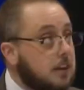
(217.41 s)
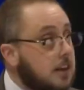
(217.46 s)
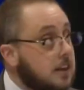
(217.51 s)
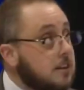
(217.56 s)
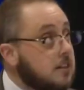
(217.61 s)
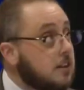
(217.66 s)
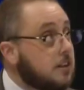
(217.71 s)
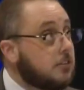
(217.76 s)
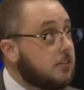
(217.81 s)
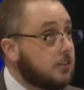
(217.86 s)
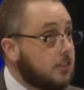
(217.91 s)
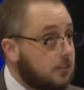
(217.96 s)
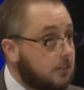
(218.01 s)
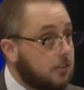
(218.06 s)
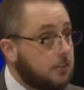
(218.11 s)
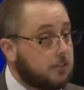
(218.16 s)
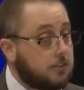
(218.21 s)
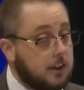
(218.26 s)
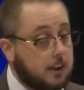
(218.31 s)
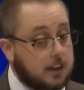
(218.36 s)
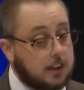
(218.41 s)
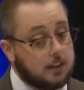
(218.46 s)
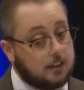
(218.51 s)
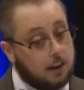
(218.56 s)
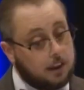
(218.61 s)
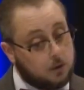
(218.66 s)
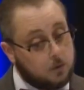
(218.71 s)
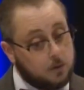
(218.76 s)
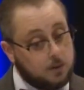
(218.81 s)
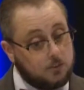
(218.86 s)
English is her second
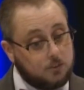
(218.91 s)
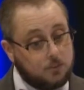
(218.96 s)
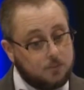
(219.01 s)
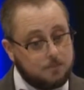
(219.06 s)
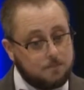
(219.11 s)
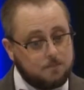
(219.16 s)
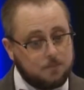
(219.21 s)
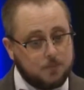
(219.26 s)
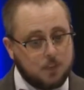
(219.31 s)
language.